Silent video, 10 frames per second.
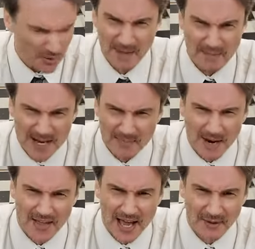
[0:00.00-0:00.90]
do I mean
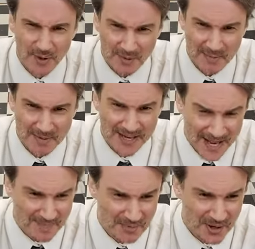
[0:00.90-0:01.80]
by that? What do I mean
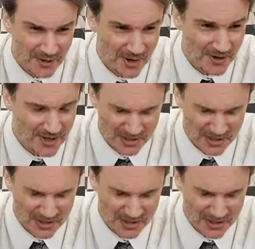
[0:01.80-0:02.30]
hand-blown? Well,